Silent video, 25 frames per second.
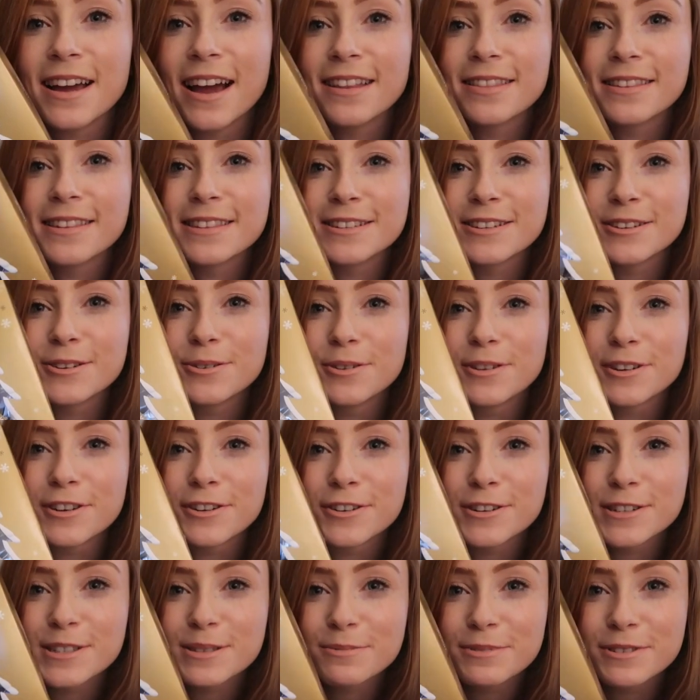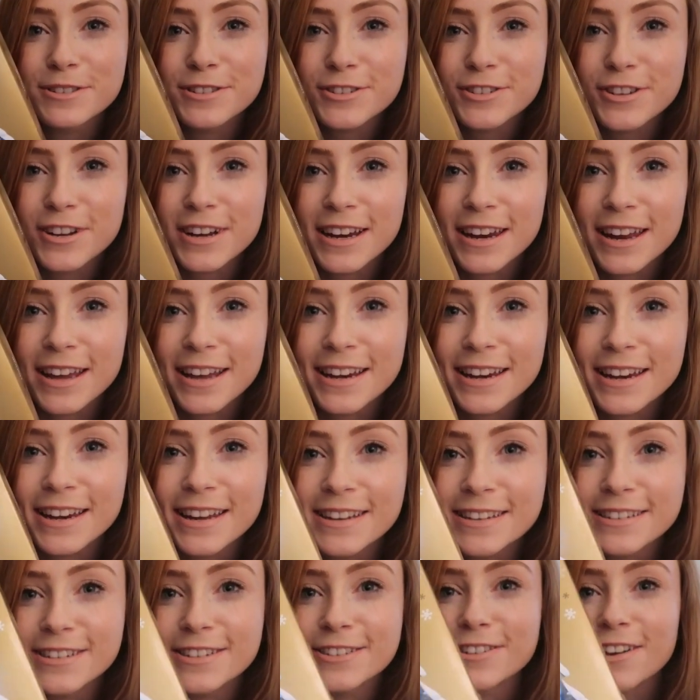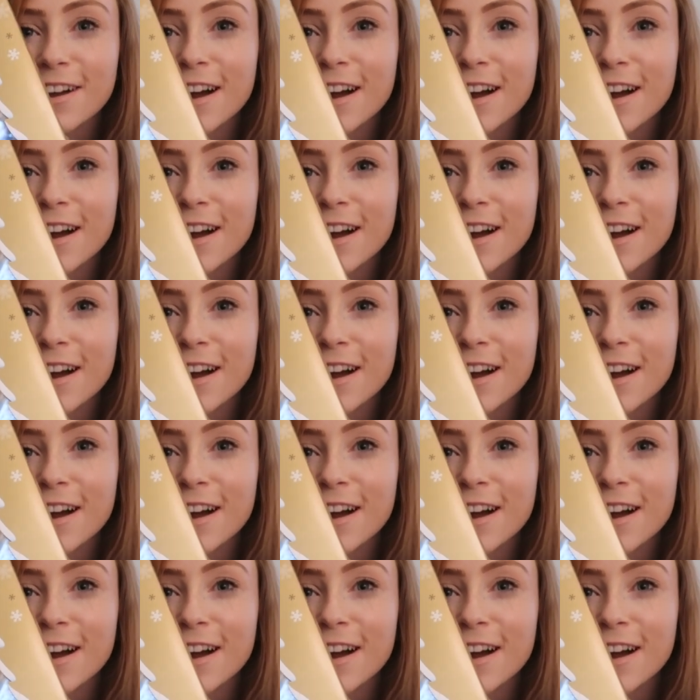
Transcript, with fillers: I got this cool Christmas tree, like Lindt